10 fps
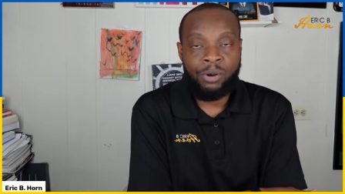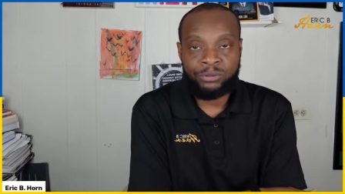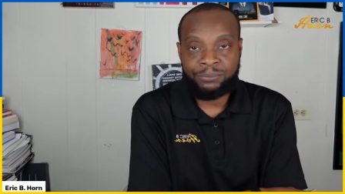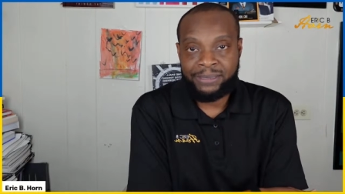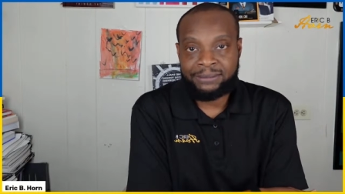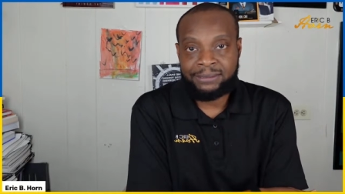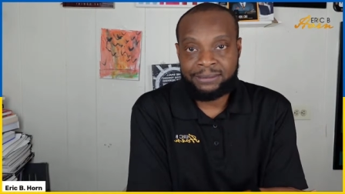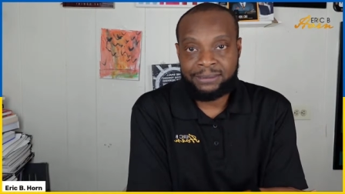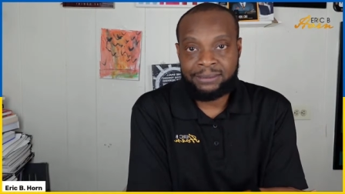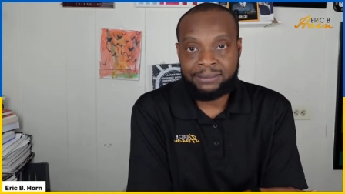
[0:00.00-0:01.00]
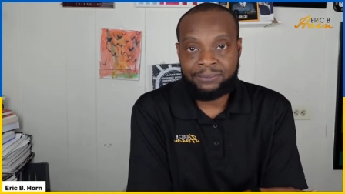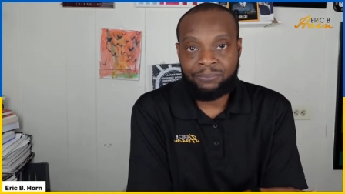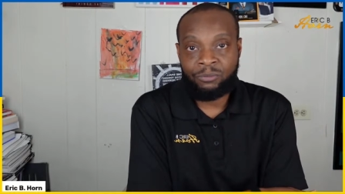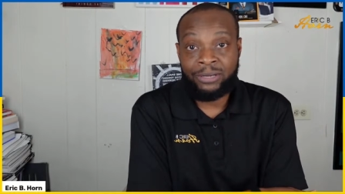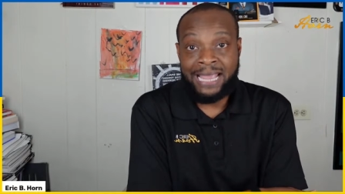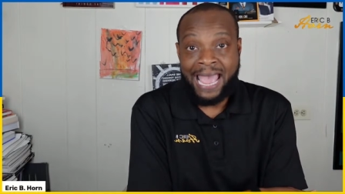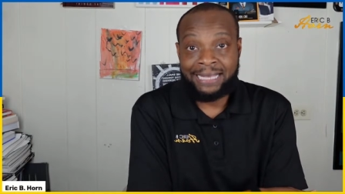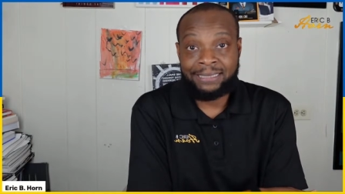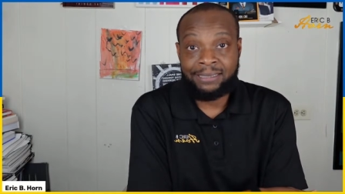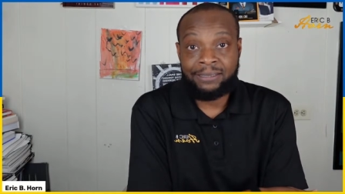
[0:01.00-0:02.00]
and most businesses
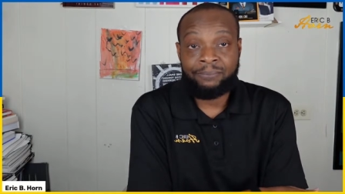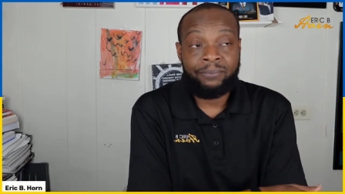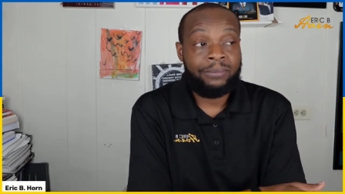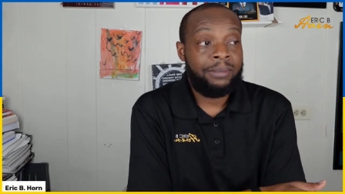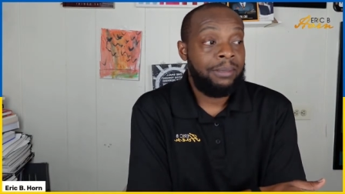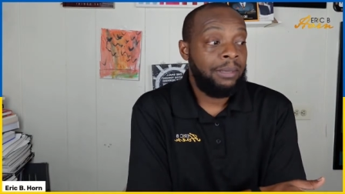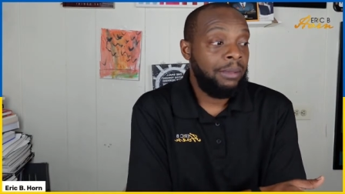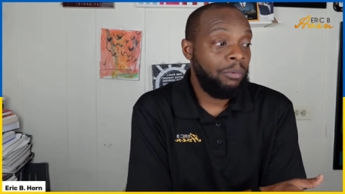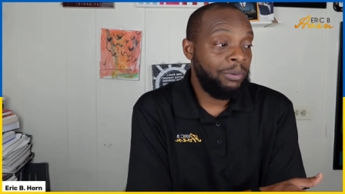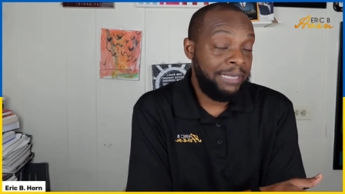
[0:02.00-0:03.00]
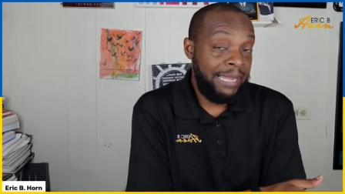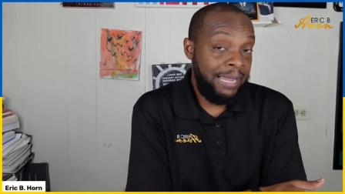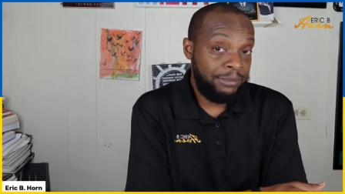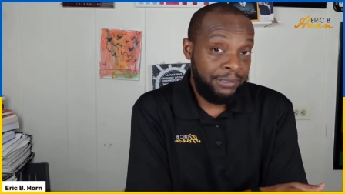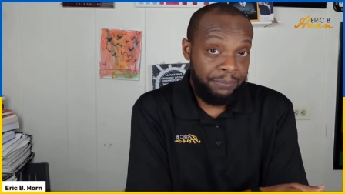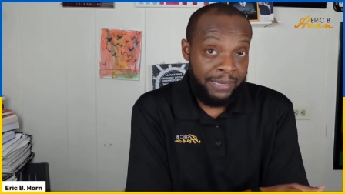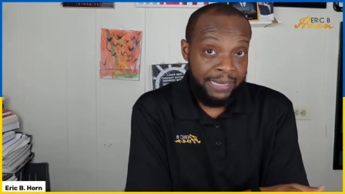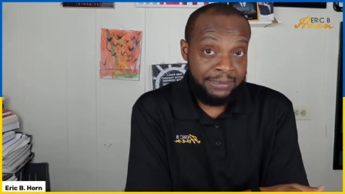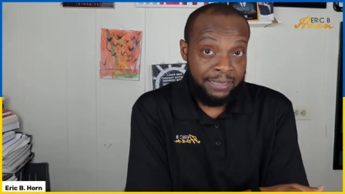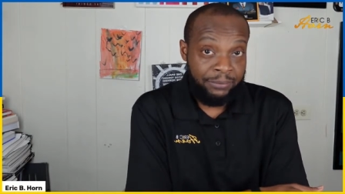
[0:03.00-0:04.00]
reacted when it came to the
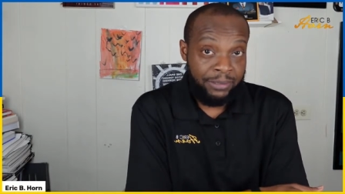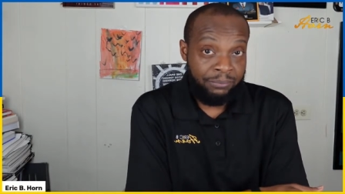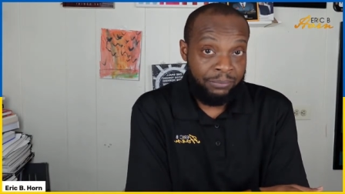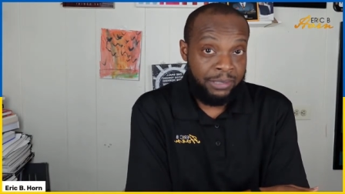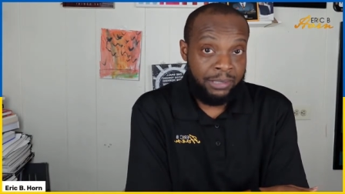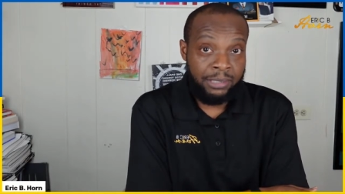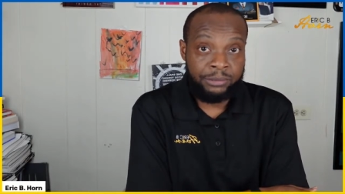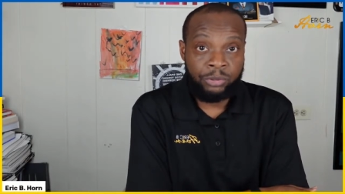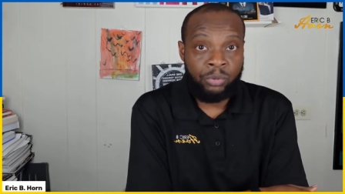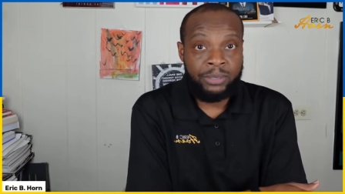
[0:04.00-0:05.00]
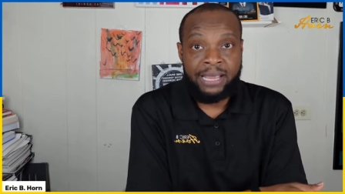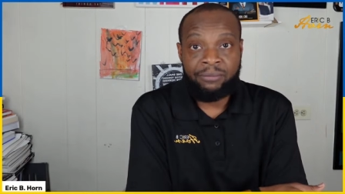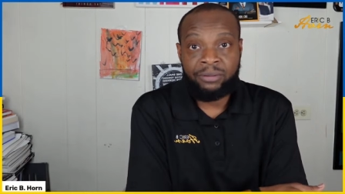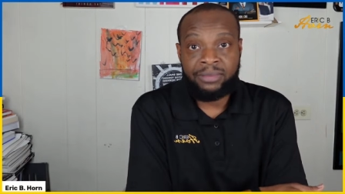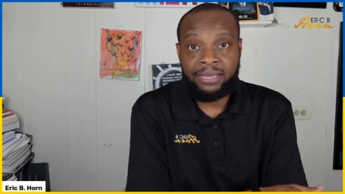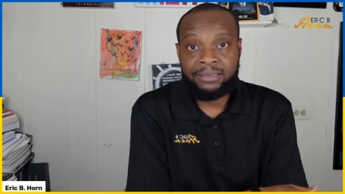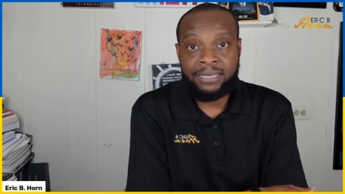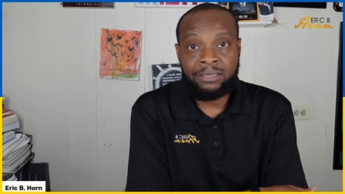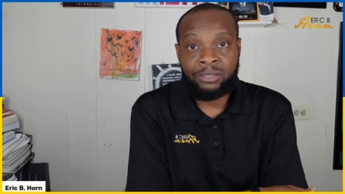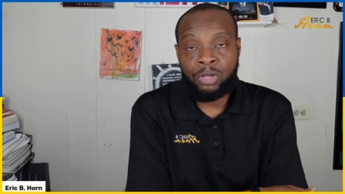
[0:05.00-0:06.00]
pandemic, because who would ever
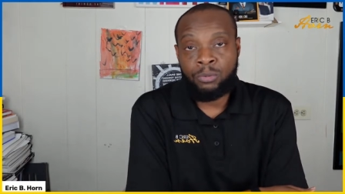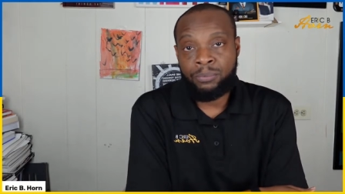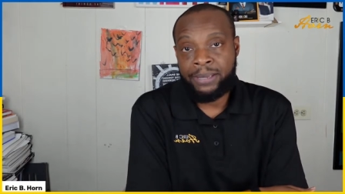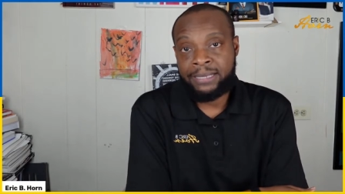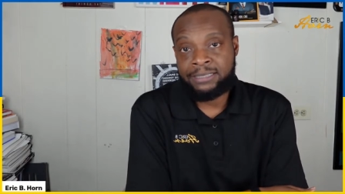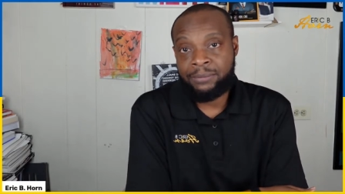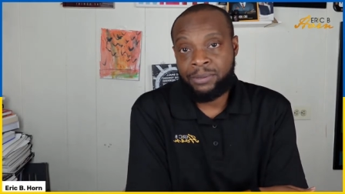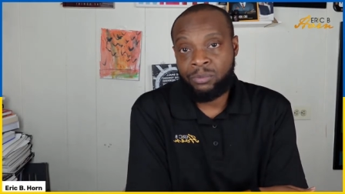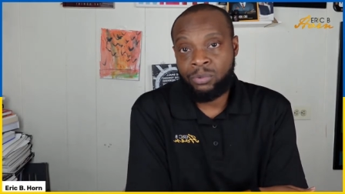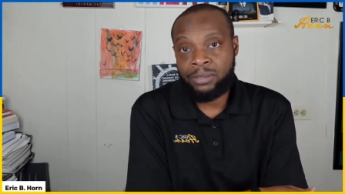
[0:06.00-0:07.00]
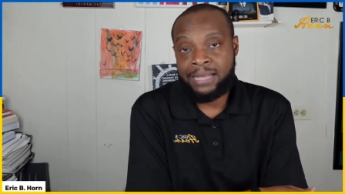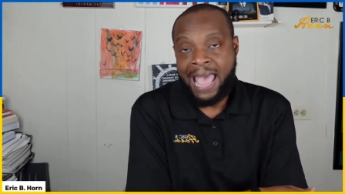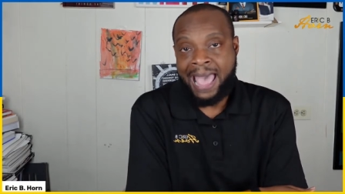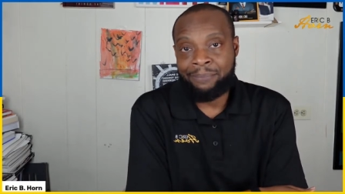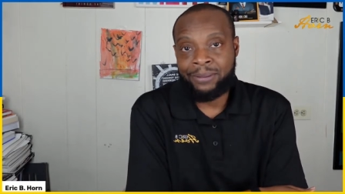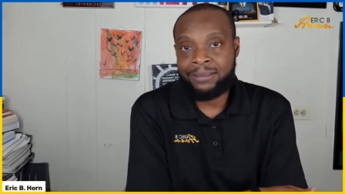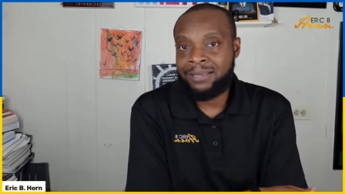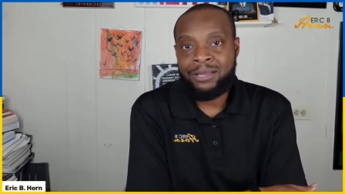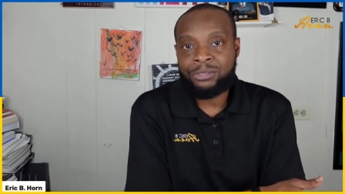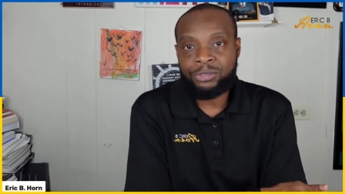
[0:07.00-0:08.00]
think that a global pandemic would
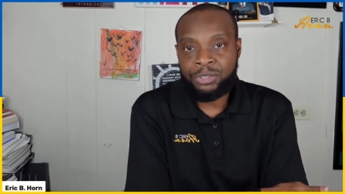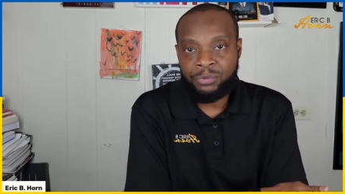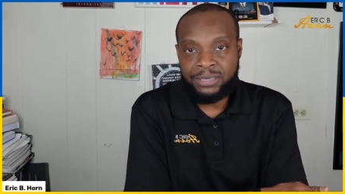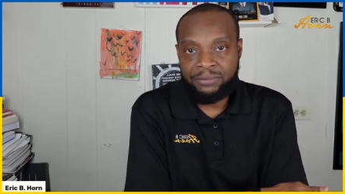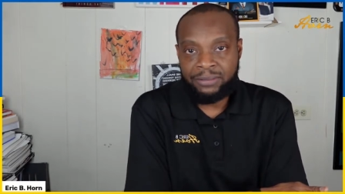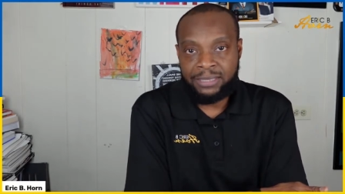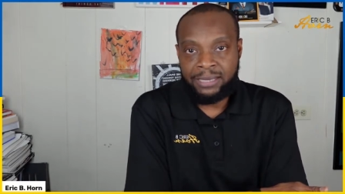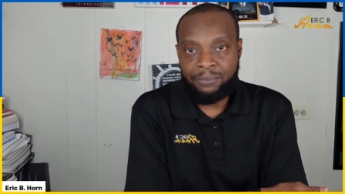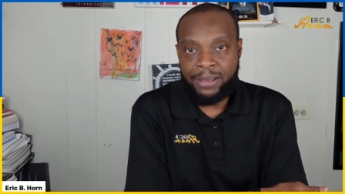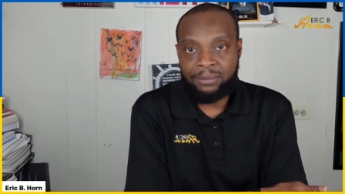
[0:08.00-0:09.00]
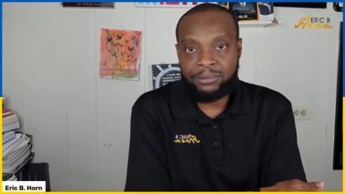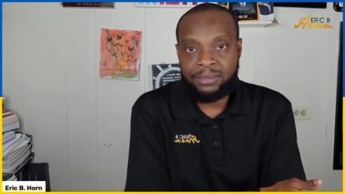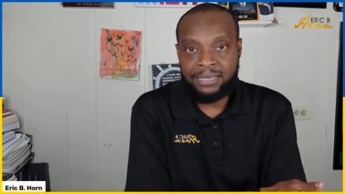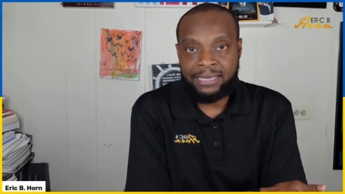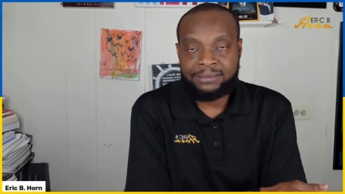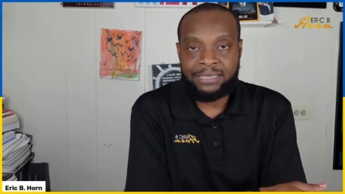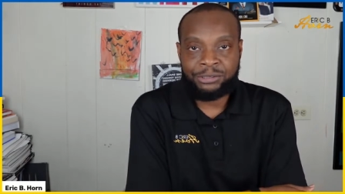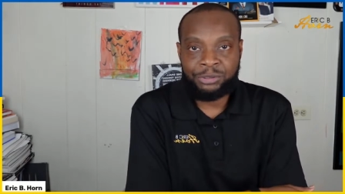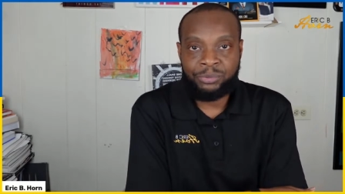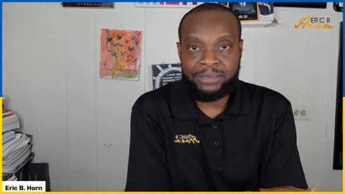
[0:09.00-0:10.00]
happen? So you wouldn't even think about the things
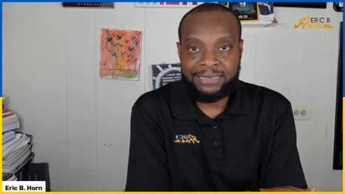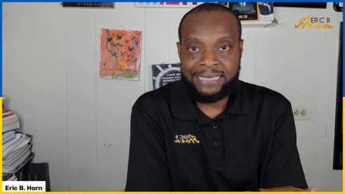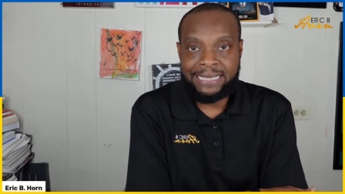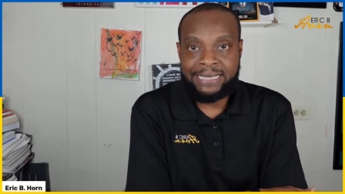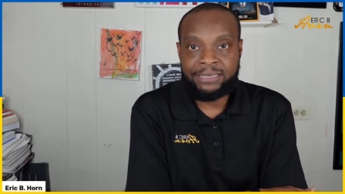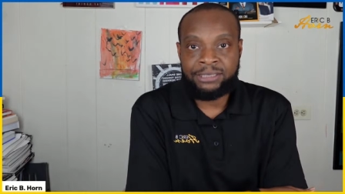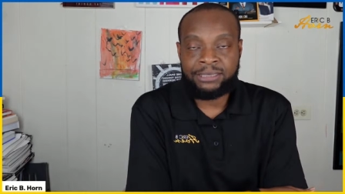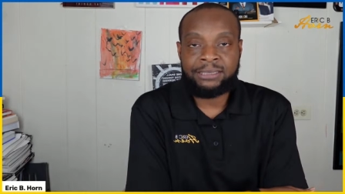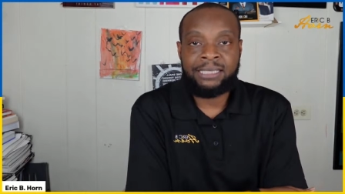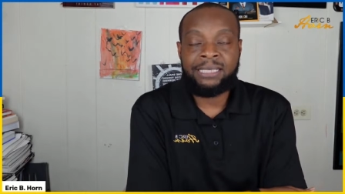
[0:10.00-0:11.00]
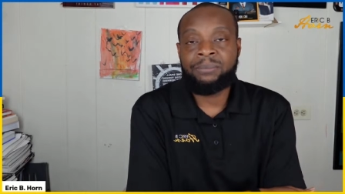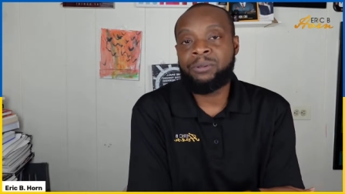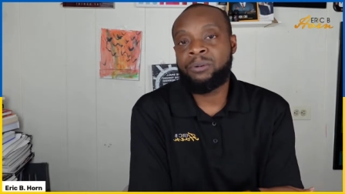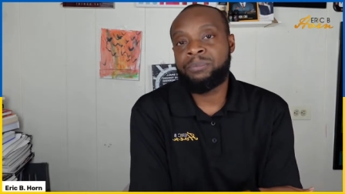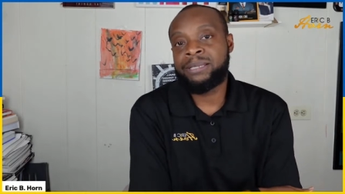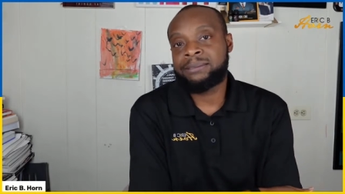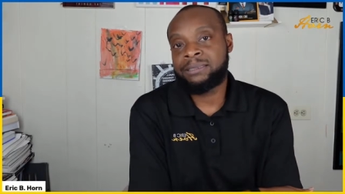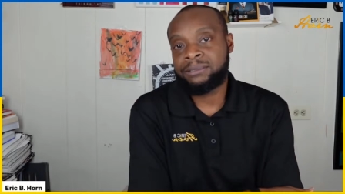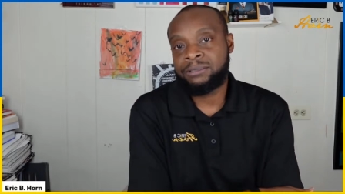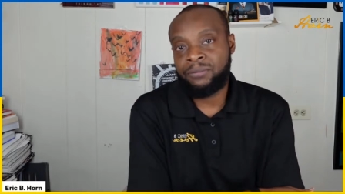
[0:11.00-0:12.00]
that you would need just to keep your
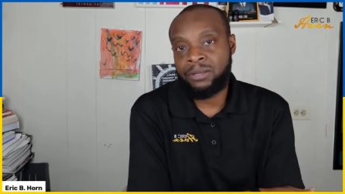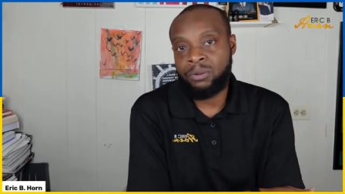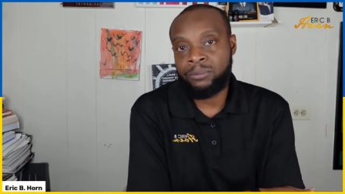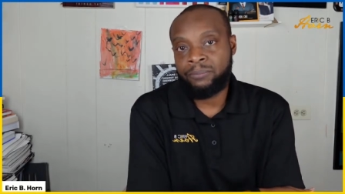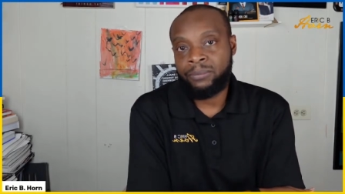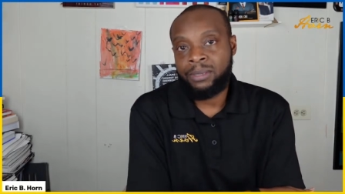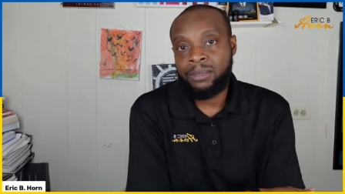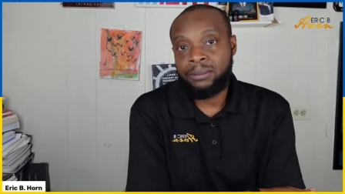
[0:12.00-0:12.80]
business afloat.